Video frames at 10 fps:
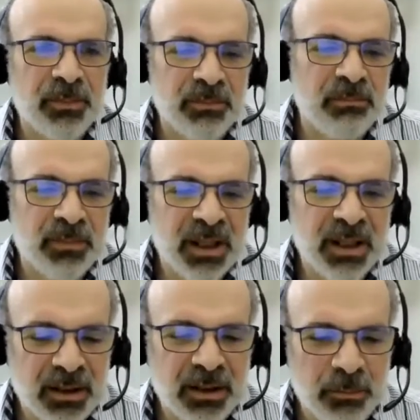
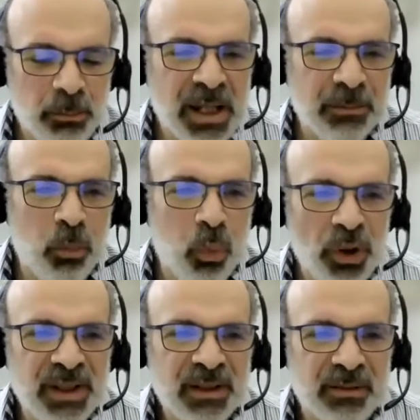The main
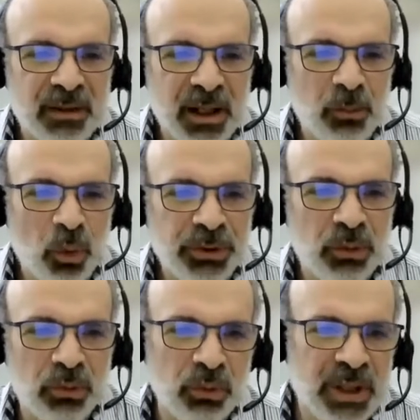point I want
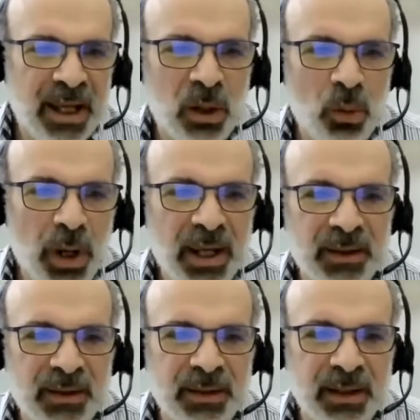you to take away
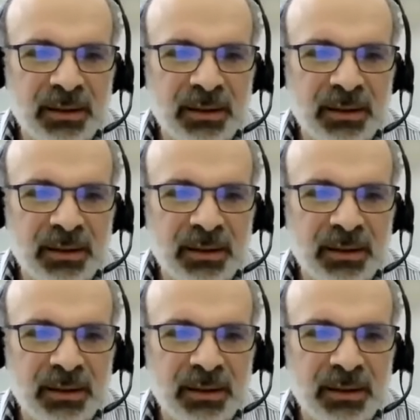is that